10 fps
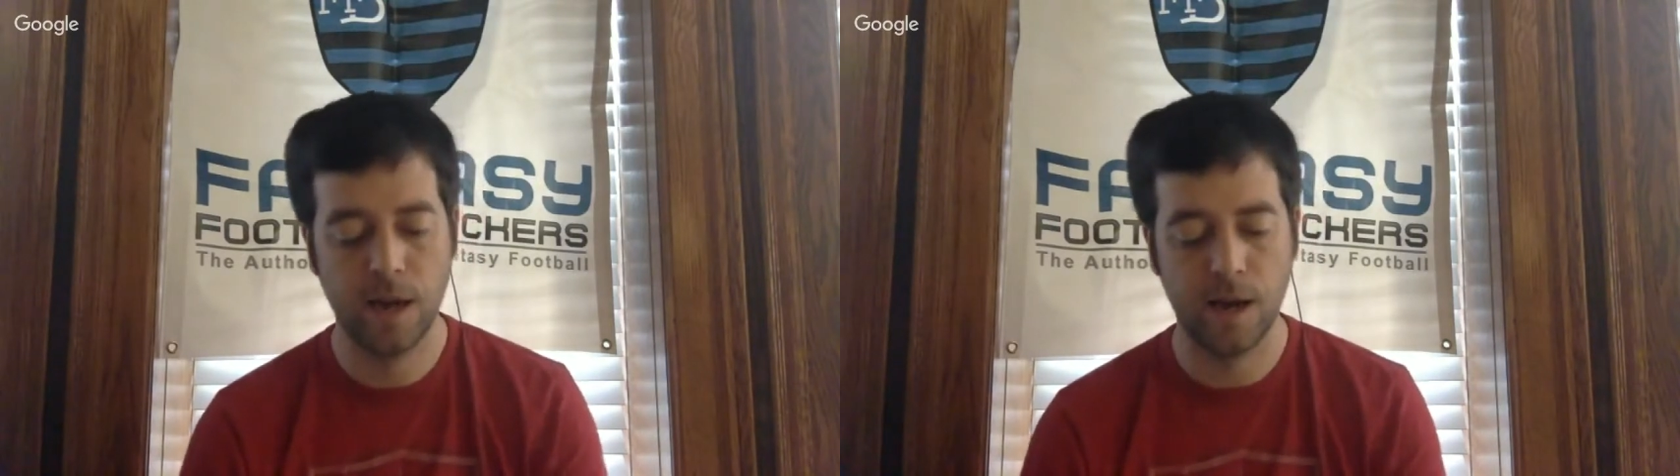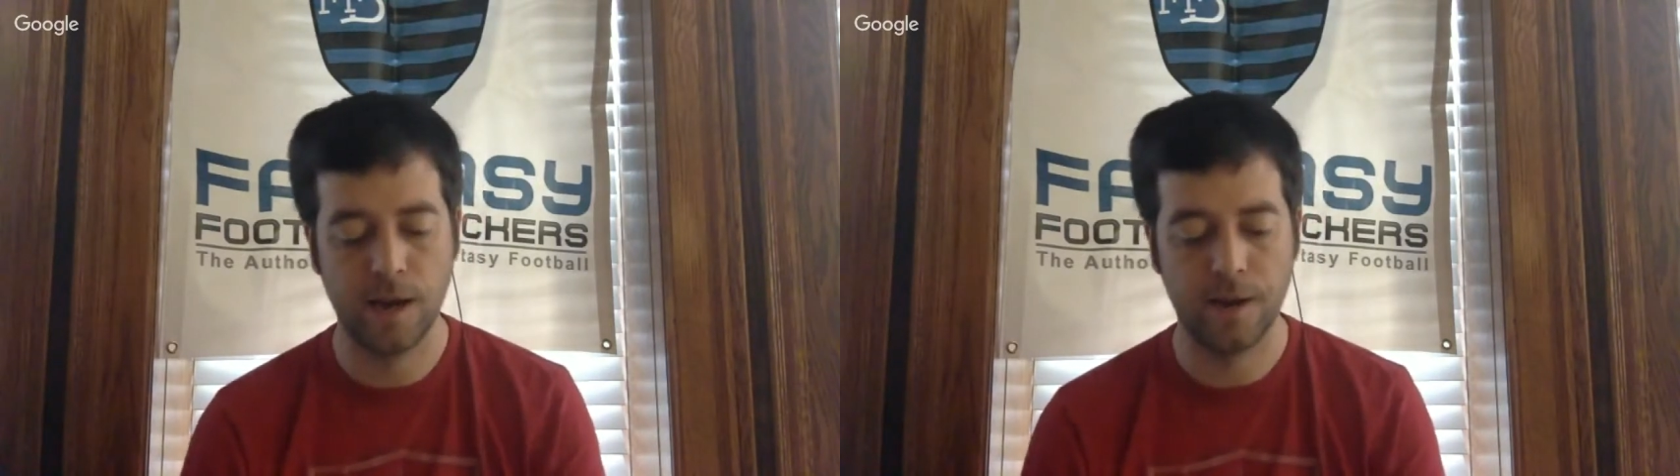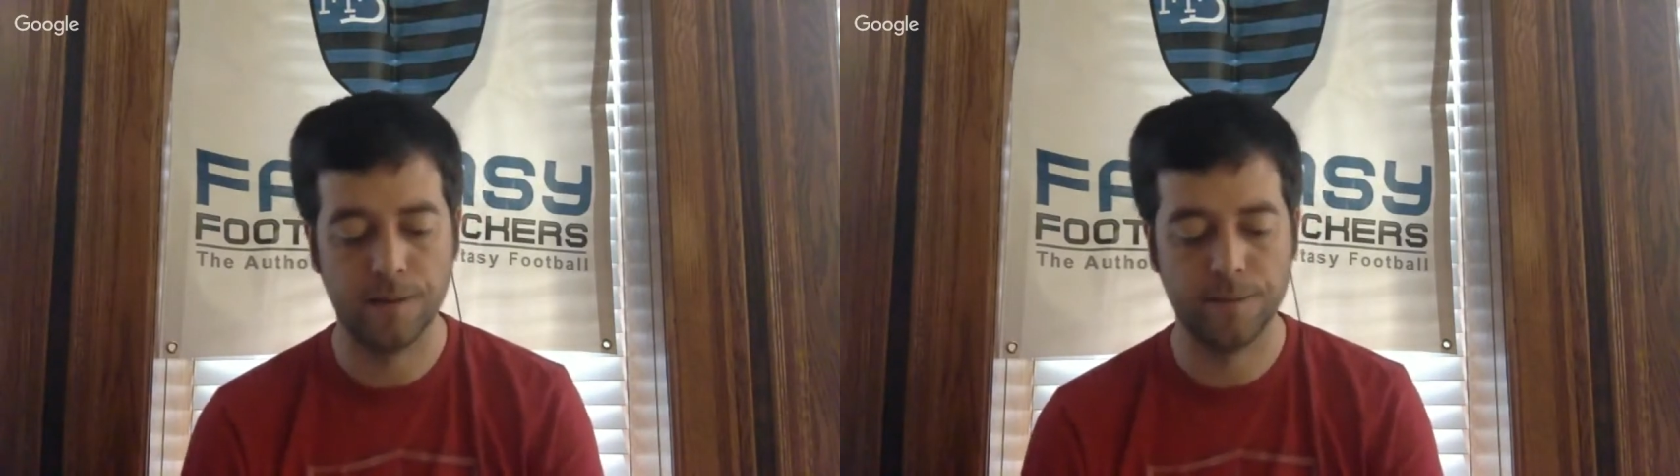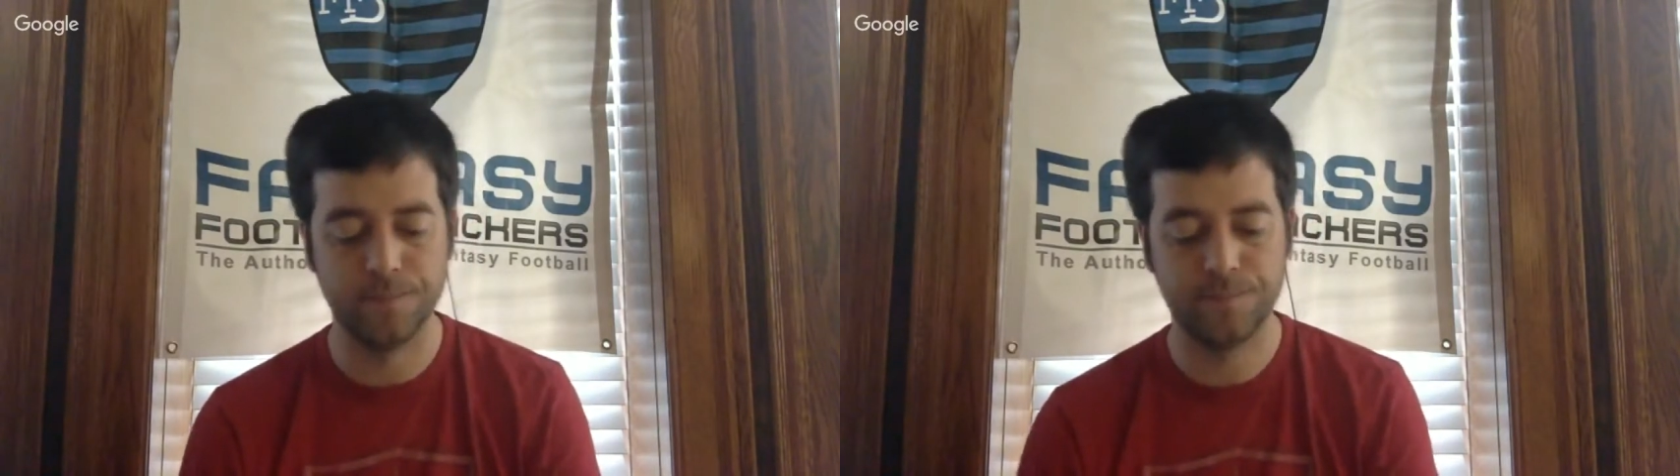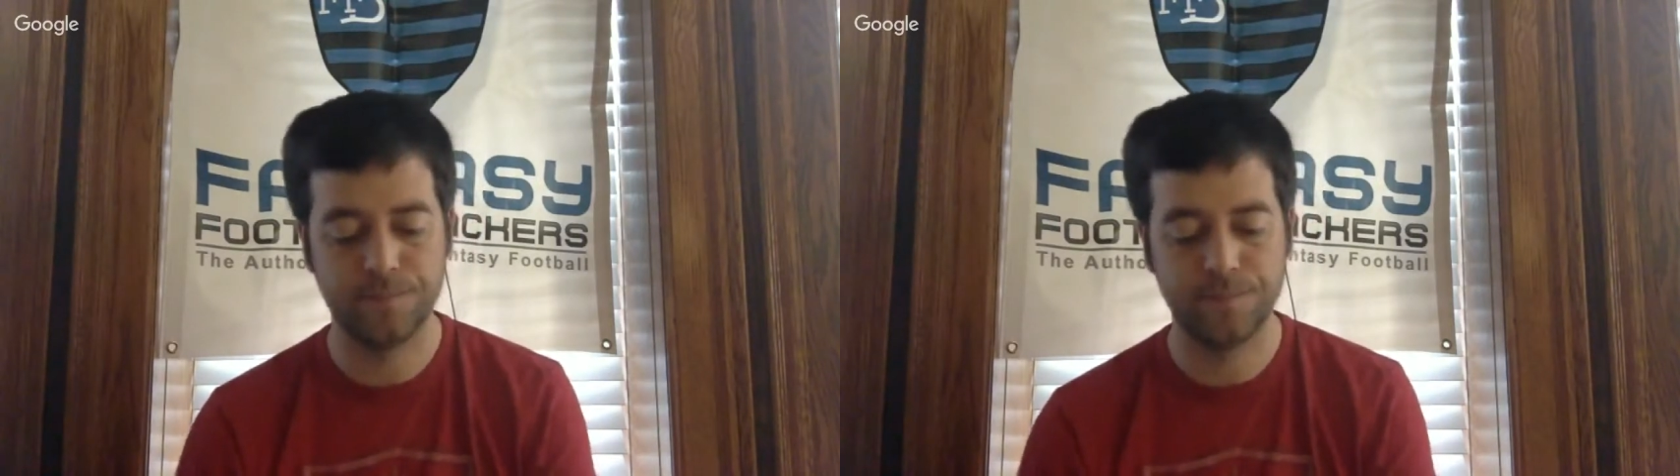
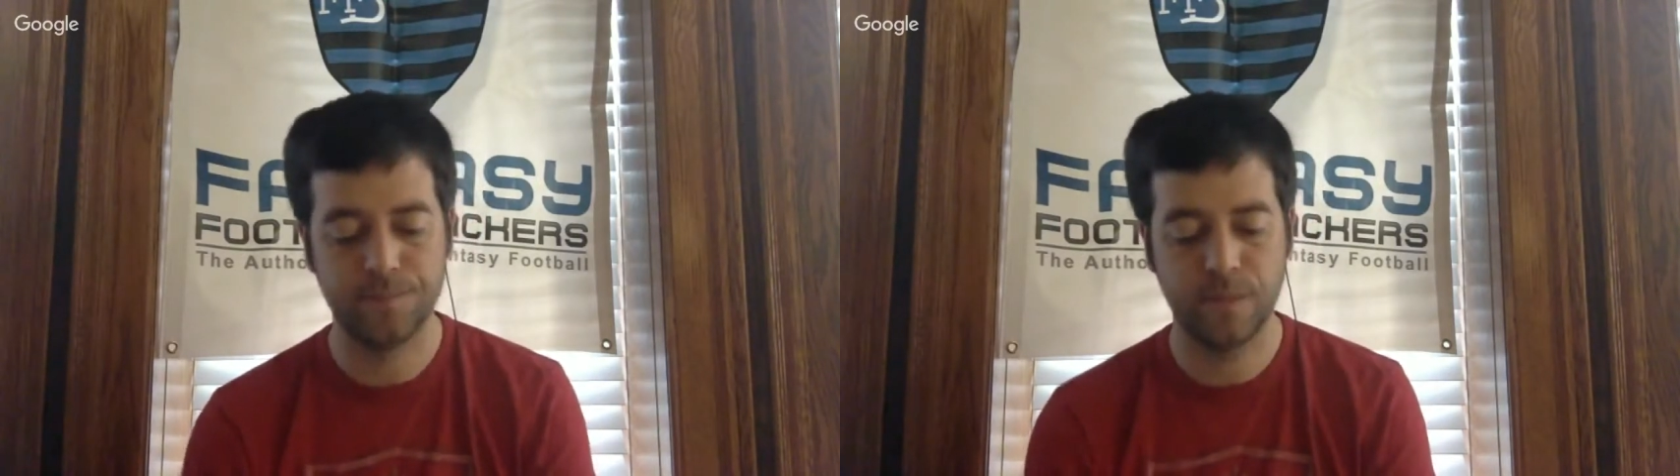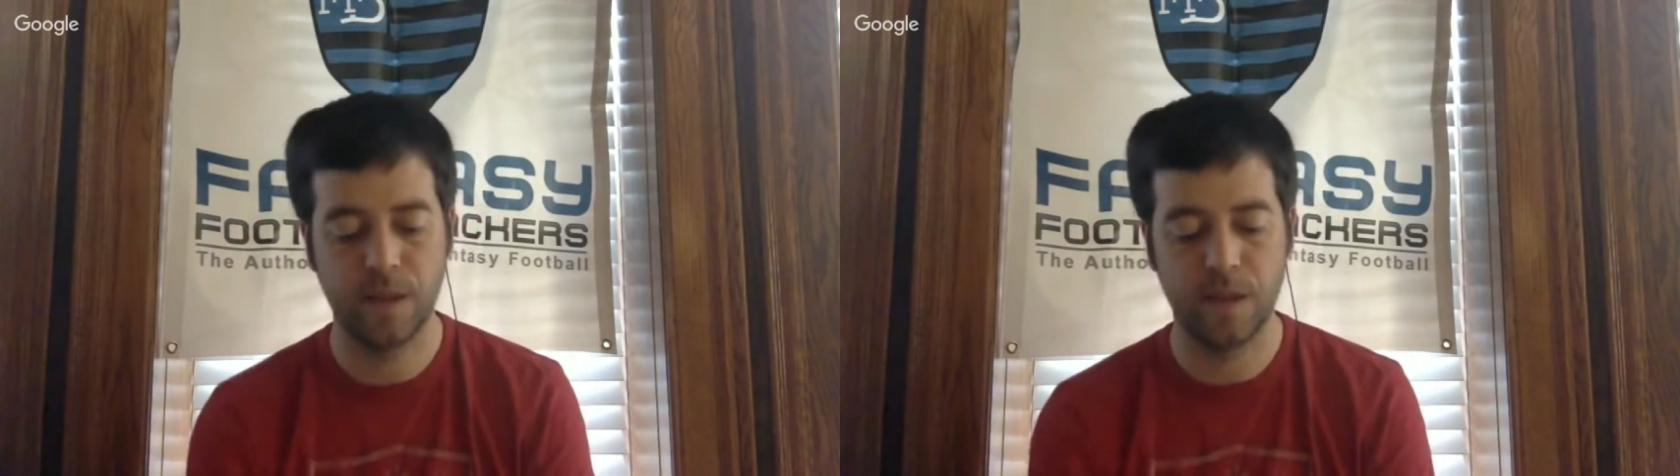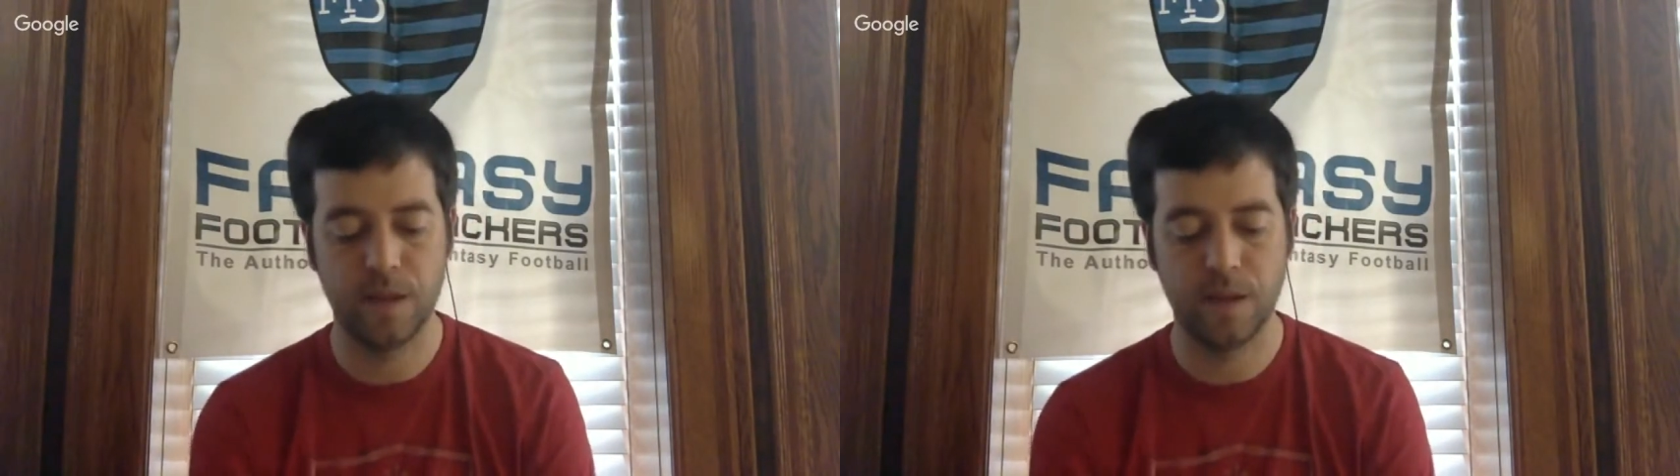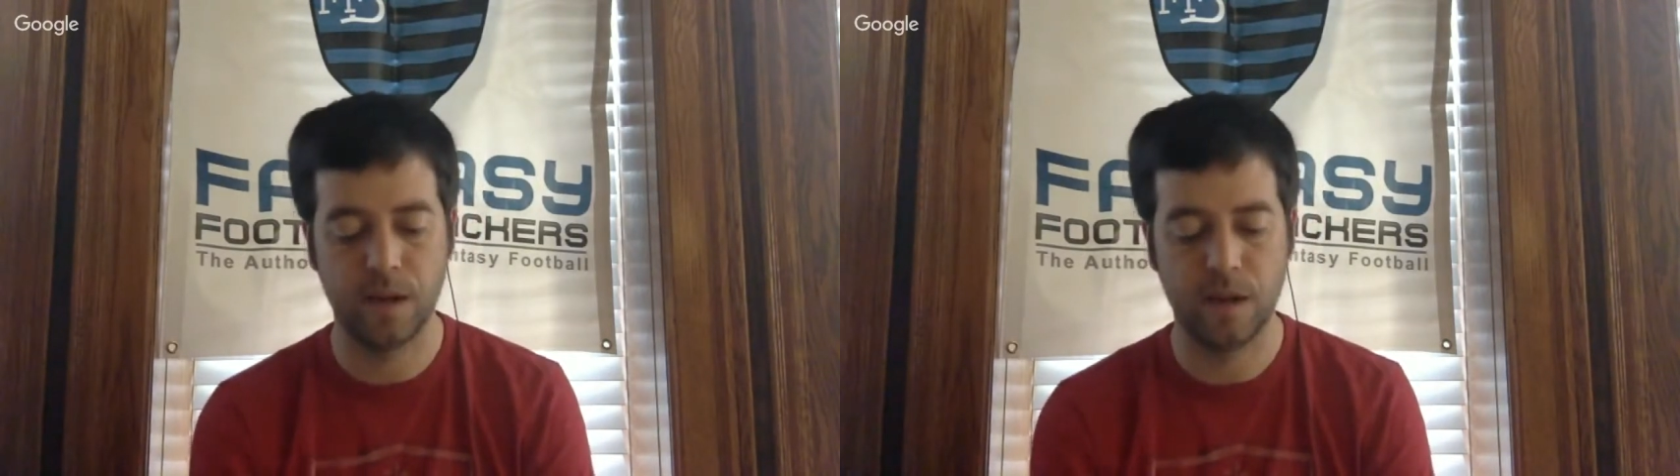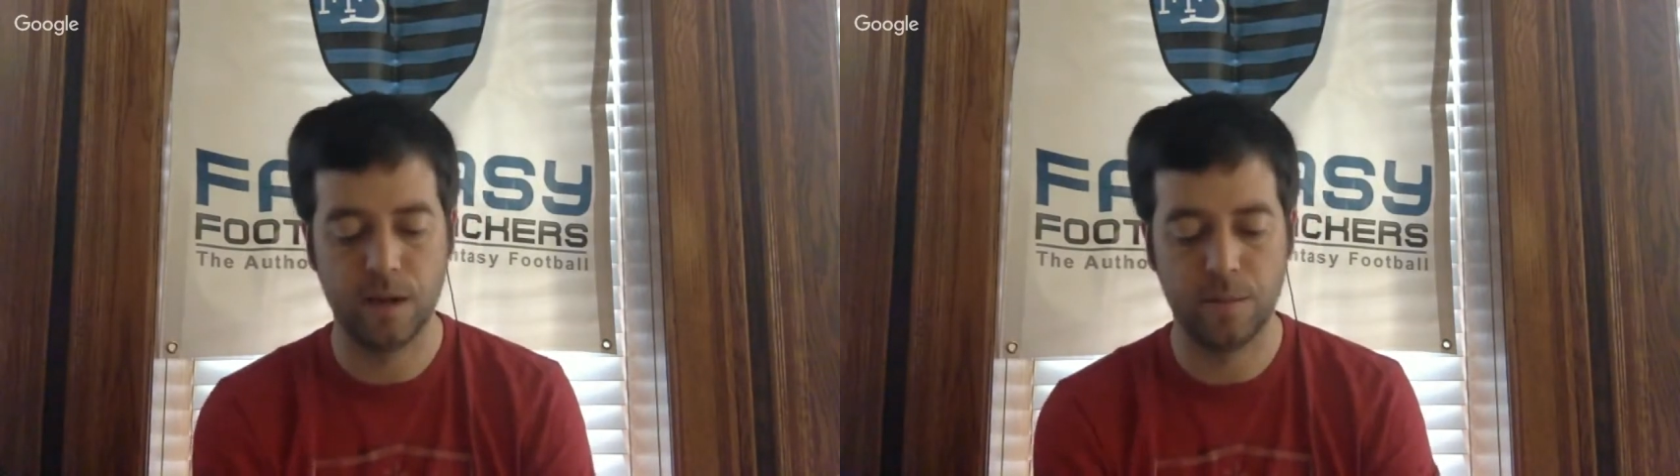
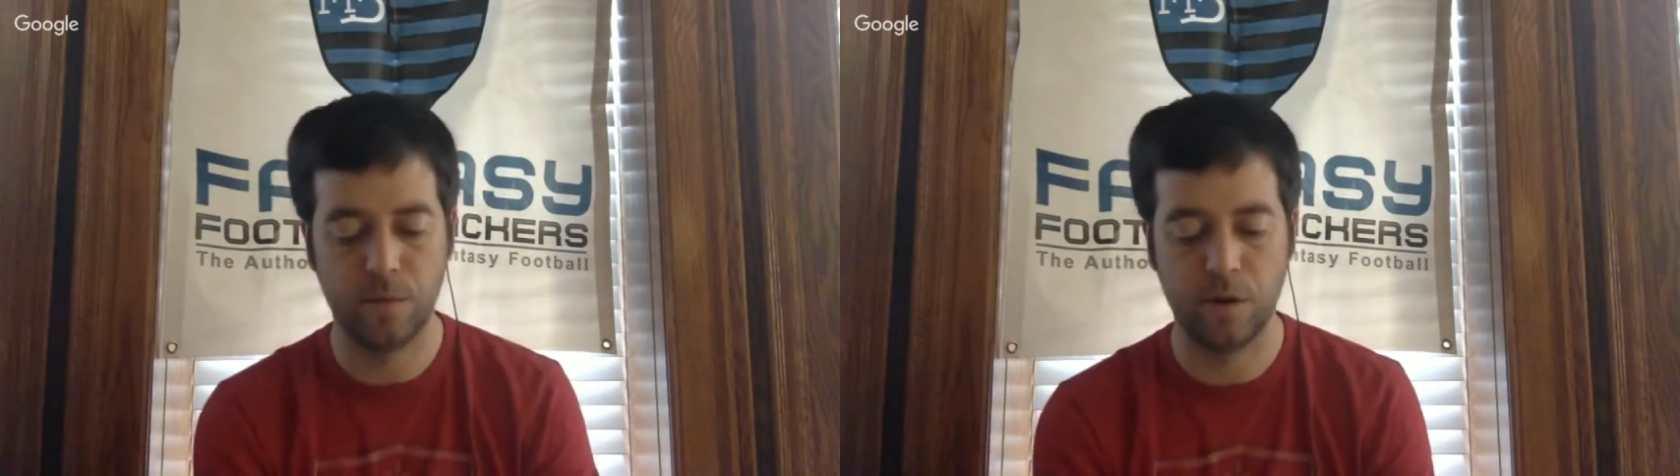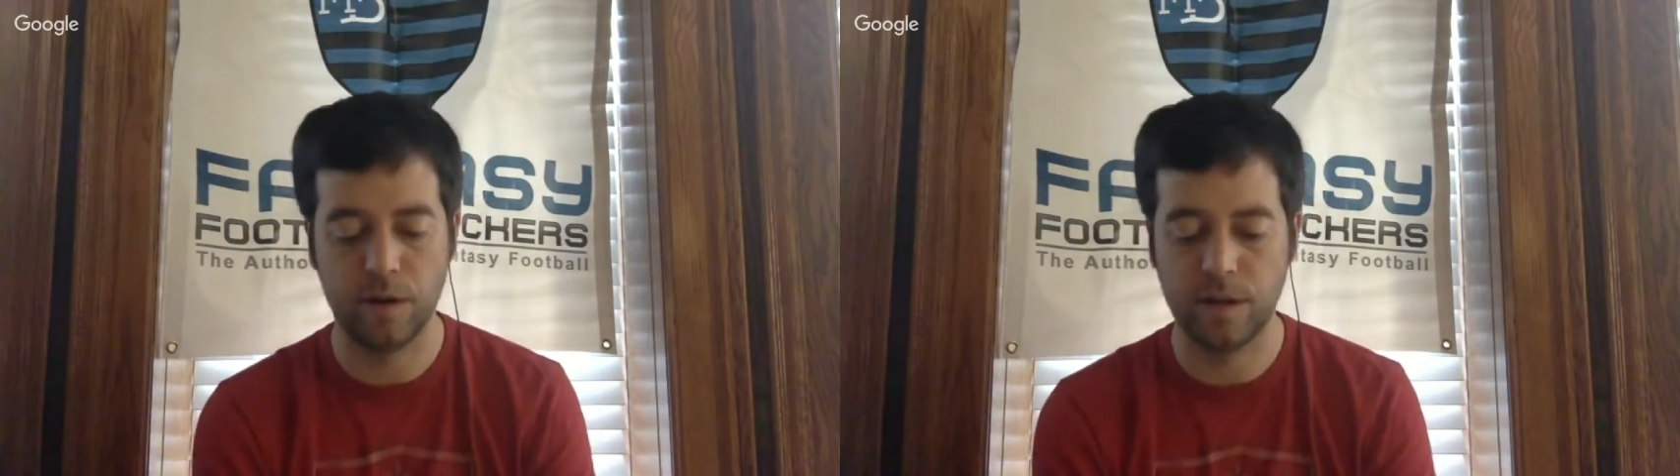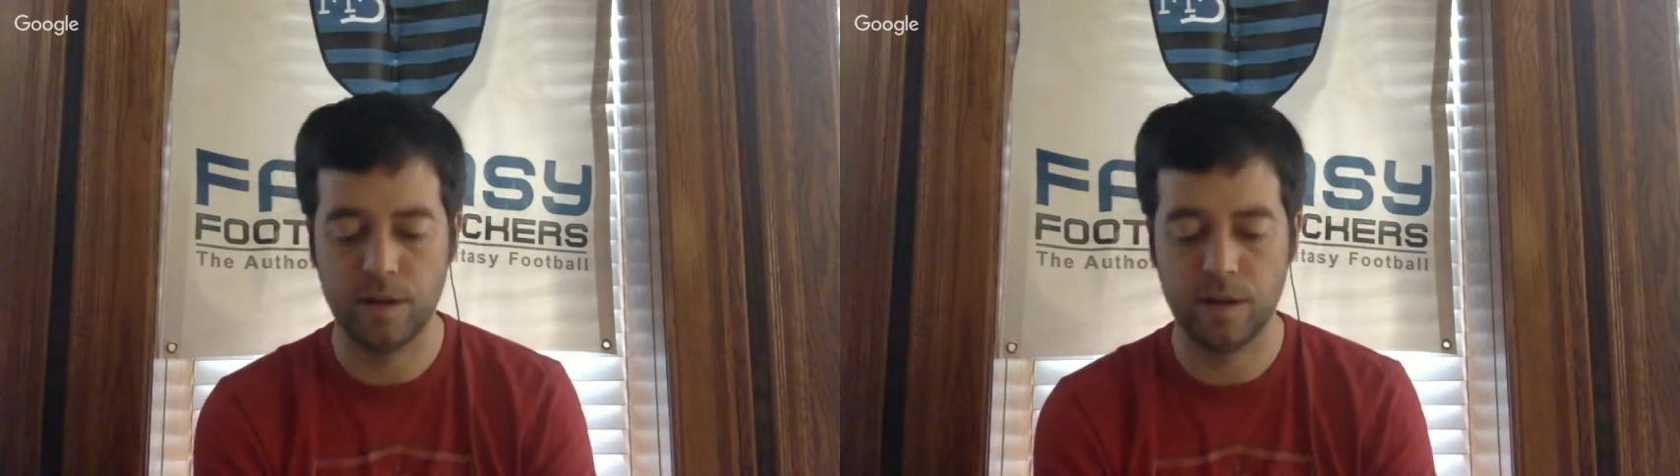And Brunt